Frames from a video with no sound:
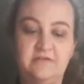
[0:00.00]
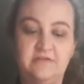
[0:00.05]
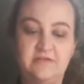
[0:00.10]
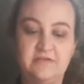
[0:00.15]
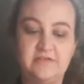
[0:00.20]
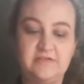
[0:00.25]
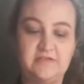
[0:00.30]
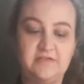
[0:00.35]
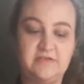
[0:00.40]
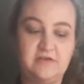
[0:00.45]

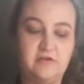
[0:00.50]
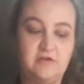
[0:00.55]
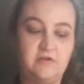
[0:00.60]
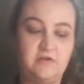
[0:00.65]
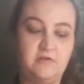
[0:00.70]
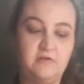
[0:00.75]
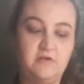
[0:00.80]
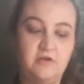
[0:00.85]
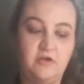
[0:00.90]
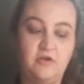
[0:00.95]
So
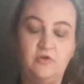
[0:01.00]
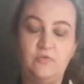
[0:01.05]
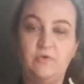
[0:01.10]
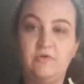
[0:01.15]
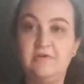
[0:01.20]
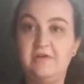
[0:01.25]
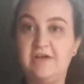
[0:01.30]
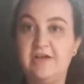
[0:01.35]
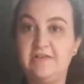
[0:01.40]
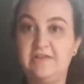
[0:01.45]
where
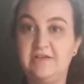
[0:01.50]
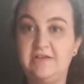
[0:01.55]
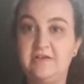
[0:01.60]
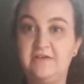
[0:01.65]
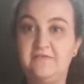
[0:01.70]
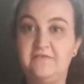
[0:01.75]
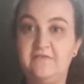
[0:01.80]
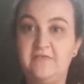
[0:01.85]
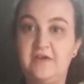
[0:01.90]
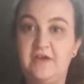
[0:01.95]
I
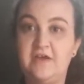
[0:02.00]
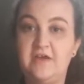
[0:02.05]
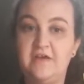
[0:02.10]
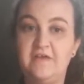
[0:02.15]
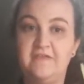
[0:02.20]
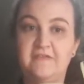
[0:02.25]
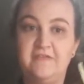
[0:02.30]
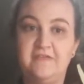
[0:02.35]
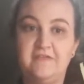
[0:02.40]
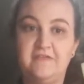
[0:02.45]
live,
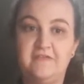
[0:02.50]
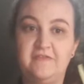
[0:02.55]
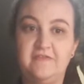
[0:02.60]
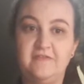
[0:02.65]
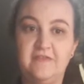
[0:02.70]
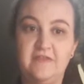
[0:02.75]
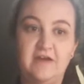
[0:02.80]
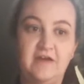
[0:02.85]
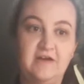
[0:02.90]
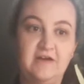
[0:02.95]

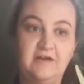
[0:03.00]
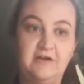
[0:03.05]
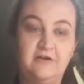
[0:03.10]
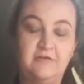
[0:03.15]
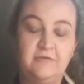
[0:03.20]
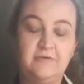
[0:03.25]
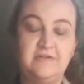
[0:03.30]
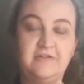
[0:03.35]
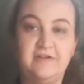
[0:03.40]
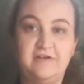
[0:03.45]

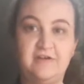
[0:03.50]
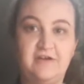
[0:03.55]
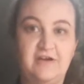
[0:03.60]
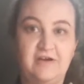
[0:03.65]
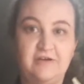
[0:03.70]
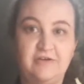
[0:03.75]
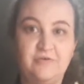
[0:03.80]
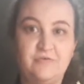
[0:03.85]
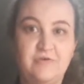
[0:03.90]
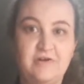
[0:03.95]
there are
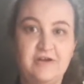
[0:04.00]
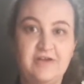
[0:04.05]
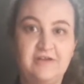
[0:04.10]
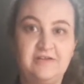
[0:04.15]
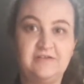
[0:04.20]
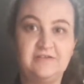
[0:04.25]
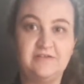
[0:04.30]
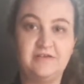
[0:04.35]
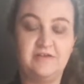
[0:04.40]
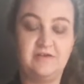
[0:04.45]

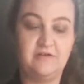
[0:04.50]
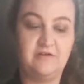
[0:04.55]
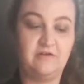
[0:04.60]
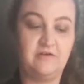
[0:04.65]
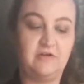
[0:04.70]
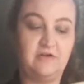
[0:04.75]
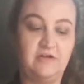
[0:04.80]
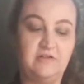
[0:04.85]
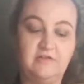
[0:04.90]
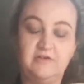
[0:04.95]
quite
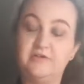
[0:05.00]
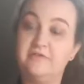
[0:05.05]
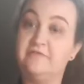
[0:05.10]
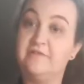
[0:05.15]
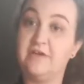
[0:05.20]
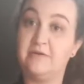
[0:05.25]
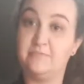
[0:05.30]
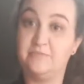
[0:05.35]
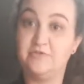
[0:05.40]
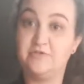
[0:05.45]
a lot of
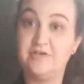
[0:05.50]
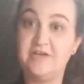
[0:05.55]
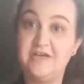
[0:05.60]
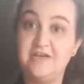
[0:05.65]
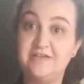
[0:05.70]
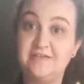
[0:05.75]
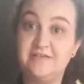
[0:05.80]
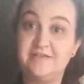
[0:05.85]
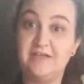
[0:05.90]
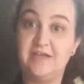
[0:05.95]
gum
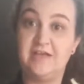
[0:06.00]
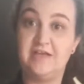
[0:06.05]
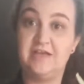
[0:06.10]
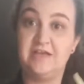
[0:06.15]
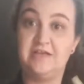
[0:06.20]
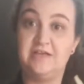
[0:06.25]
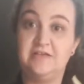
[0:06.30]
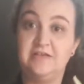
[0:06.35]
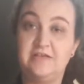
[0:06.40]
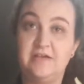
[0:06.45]
trees,
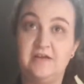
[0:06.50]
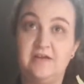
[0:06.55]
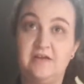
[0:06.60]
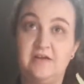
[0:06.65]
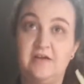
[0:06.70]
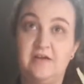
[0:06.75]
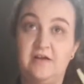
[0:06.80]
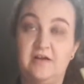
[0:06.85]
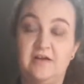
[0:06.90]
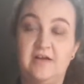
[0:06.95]
and
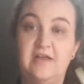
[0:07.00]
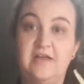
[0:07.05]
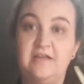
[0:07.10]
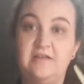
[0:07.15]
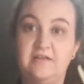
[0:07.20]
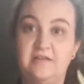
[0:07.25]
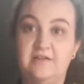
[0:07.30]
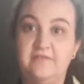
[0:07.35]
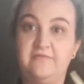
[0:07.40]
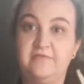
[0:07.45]
I
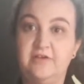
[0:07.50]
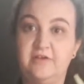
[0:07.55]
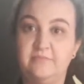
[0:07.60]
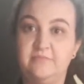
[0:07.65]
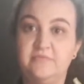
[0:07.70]
love gum